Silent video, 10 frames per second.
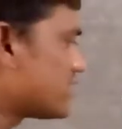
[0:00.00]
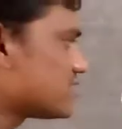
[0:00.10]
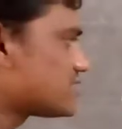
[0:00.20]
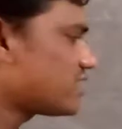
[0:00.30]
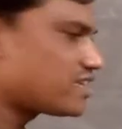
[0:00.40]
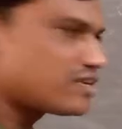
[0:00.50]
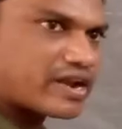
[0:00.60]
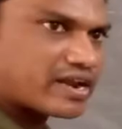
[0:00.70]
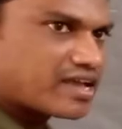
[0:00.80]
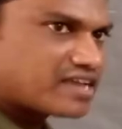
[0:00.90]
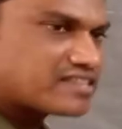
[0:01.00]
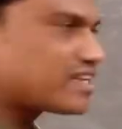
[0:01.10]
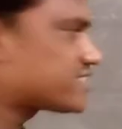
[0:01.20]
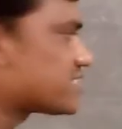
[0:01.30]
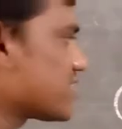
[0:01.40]
it is the T1. In the
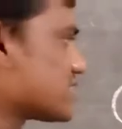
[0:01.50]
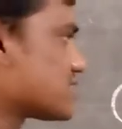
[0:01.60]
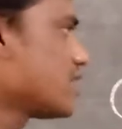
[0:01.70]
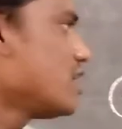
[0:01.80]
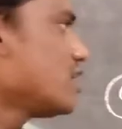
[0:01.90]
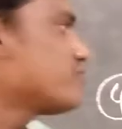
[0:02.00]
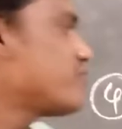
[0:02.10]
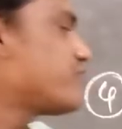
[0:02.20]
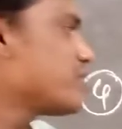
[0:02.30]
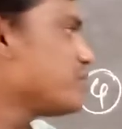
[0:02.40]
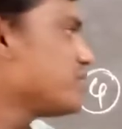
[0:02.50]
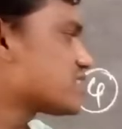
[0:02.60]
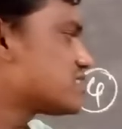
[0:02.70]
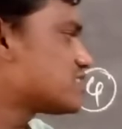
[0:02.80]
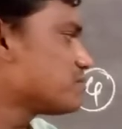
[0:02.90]
next case, 50
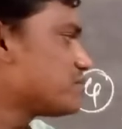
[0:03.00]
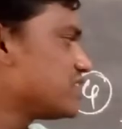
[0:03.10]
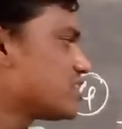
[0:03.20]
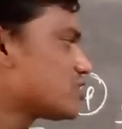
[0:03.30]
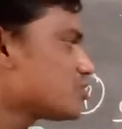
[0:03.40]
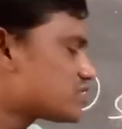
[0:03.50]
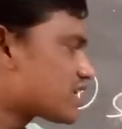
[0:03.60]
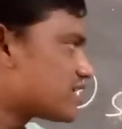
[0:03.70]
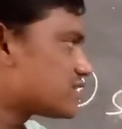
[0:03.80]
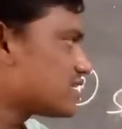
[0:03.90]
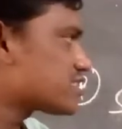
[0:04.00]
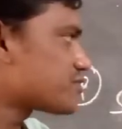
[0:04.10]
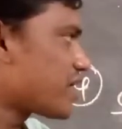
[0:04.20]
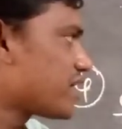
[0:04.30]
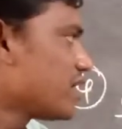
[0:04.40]
meters jump in the 2 seconds. That's
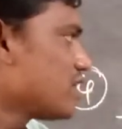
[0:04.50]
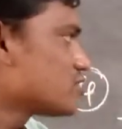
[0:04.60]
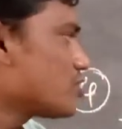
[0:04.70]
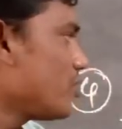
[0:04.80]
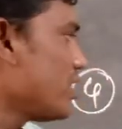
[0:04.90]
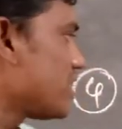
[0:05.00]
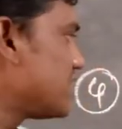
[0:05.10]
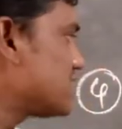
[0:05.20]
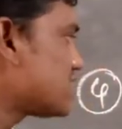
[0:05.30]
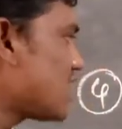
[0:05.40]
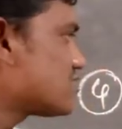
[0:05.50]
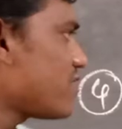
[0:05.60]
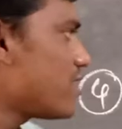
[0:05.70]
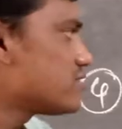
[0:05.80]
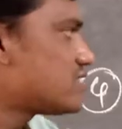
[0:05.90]
why. So distance
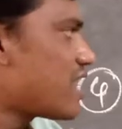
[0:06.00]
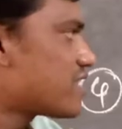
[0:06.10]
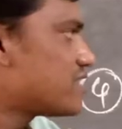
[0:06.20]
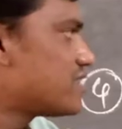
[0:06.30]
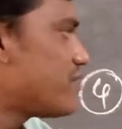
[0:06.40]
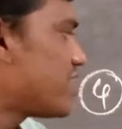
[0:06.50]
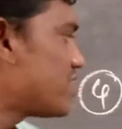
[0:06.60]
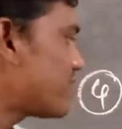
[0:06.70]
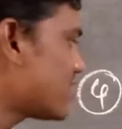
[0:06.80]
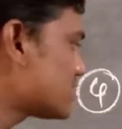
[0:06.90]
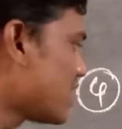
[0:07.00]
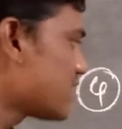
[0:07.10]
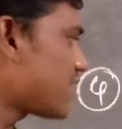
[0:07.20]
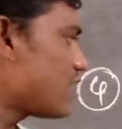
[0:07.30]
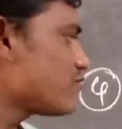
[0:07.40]
values are given different,
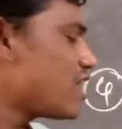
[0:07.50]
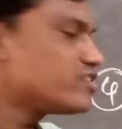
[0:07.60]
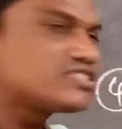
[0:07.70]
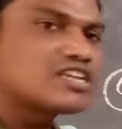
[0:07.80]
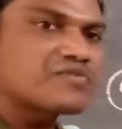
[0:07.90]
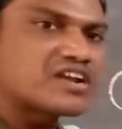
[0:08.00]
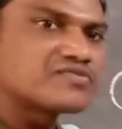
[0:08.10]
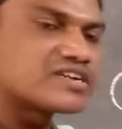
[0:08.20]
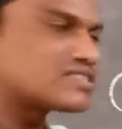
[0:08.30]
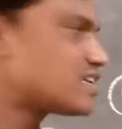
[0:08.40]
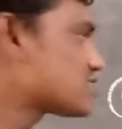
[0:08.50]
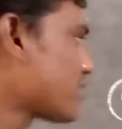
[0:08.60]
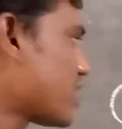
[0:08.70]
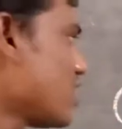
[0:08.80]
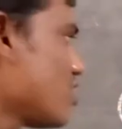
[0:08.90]
time values given different. That's
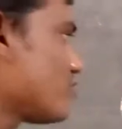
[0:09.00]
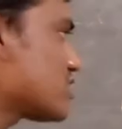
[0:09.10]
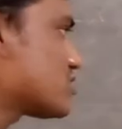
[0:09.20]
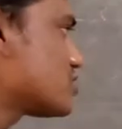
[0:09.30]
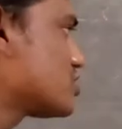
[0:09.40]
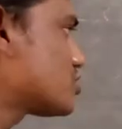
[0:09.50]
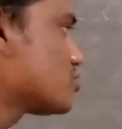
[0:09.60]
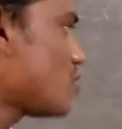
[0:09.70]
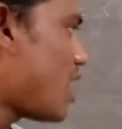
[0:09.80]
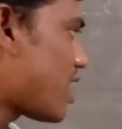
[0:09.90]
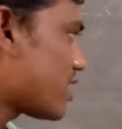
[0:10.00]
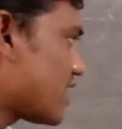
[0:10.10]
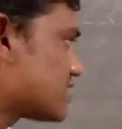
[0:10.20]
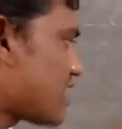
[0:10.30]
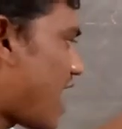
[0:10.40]
why first these two are
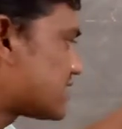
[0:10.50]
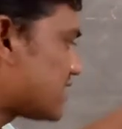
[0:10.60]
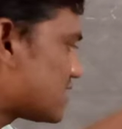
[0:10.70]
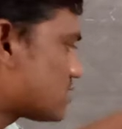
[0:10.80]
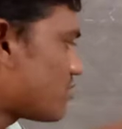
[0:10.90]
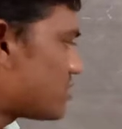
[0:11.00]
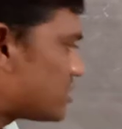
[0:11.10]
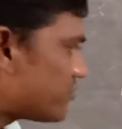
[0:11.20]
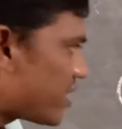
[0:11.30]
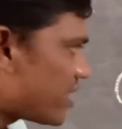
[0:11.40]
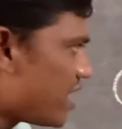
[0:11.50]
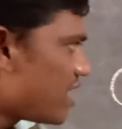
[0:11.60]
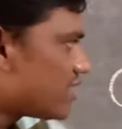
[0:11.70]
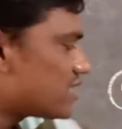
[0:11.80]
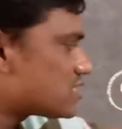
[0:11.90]
considered as S1 T1,
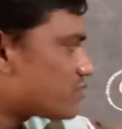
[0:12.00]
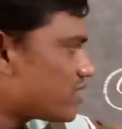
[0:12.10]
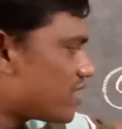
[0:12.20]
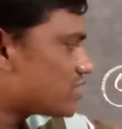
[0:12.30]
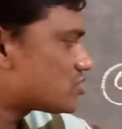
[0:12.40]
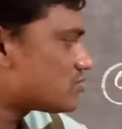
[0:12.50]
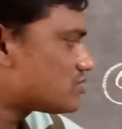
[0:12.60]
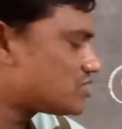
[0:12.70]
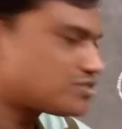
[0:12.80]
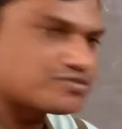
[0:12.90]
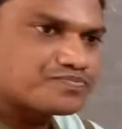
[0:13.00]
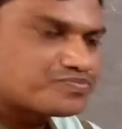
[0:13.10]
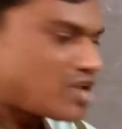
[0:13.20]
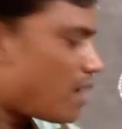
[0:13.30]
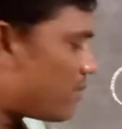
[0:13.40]
next one S2 T2.
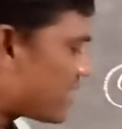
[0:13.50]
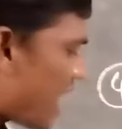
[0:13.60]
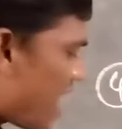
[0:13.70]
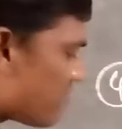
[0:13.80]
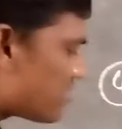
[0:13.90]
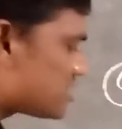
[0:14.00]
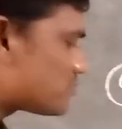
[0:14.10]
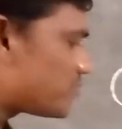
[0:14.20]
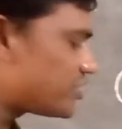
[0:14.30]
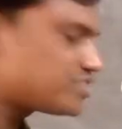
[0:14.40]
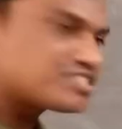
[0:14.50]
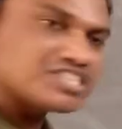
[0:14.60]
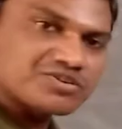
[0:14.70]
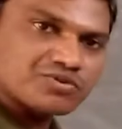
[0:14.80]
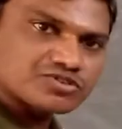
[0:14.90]
But average speed is
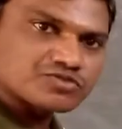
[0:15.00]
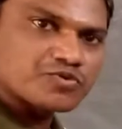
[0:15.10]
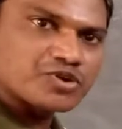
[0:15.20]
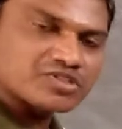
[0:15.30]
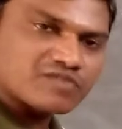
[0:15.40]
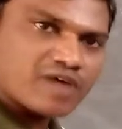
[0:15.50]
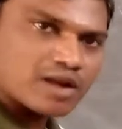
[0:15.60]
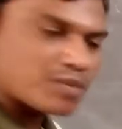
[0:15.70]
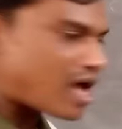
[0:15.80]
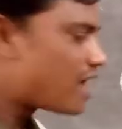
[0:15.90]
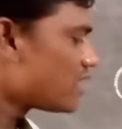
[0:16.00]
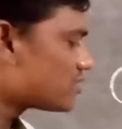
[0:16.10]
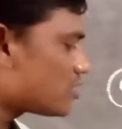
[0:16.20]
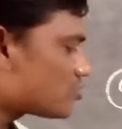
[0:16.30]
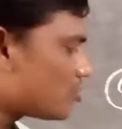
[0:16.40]
equals to, we know the formula,
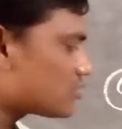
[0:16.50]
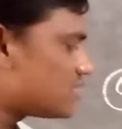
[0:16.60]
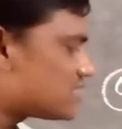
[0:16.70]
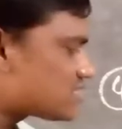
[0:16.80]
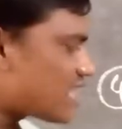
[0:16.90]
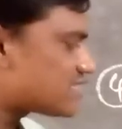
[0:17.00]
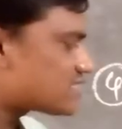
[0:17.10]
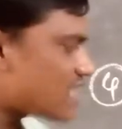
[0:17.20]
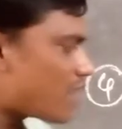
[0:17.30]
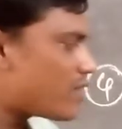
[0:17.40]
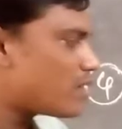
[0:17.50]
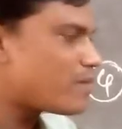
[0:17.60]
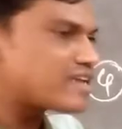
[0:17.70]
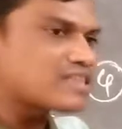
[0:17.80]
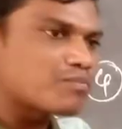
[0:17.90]
the total distance traveled
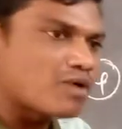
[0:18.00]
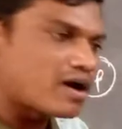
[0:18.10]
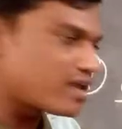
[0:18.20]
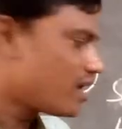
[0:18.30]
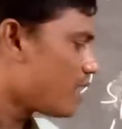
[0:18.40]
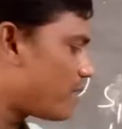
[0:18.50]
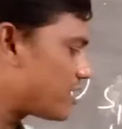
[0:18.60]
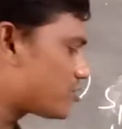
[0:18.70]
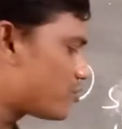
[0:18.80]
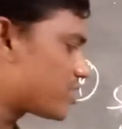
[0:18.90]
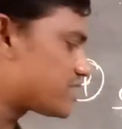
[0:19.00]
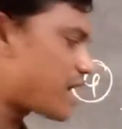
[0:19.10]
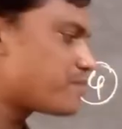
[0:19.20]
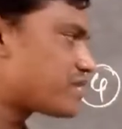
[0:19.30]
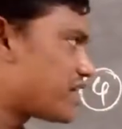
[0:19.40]
by the body by total
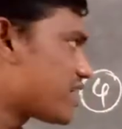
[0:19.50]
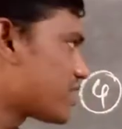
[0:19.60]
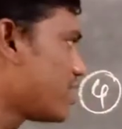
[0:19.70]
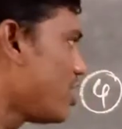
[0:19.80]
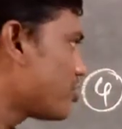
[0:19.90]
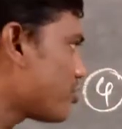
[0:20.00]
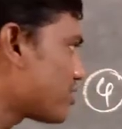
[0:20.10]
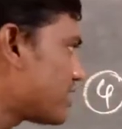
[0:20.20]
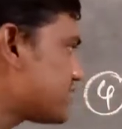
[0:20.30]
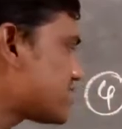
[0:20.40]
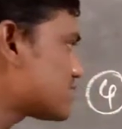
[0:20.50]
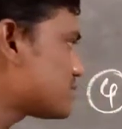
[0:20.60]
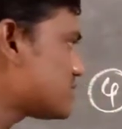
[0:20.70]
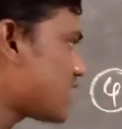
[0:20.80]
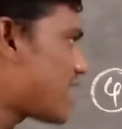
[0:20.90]
time taken. Total distance
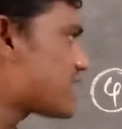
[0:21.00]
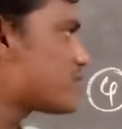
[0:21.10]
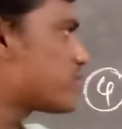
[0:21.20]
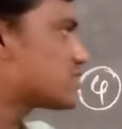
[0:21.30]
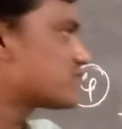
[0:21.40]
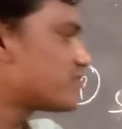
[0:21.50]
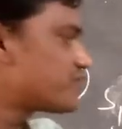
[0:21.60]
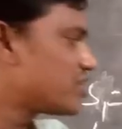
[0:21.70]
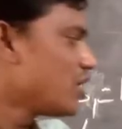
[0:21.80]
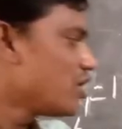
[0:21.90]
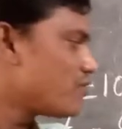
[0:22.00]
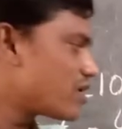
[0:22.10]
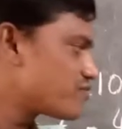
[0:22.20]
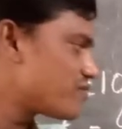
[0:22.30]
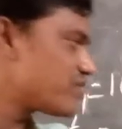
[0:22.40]
means 100 plus 50,
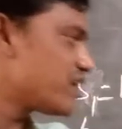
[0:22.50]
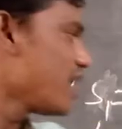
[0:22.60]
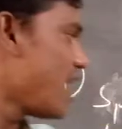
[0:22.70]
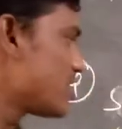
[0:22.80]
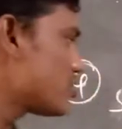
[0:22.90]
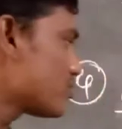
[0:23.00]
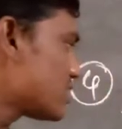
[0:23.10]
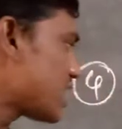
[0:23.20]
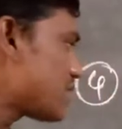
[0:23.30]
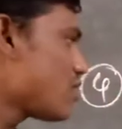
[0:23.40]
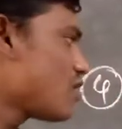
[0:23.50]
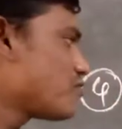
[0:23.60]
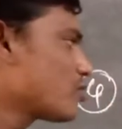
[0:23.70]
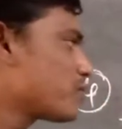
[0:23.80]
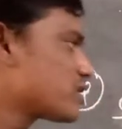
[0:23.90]
150, and total time
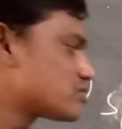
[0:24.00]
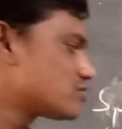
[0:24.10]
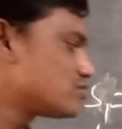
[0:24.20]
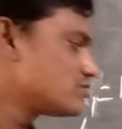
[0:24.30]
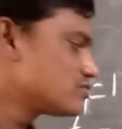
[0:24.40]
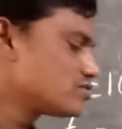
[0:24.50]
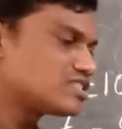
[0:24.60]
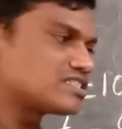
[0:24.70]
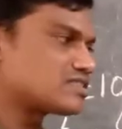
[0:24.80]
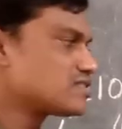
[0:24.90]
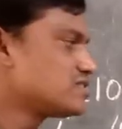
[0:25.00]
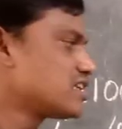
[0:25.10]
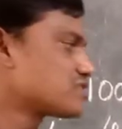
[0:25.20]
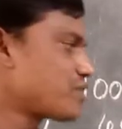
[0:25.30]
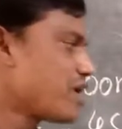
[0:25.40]
4 plus 2, 6. That's why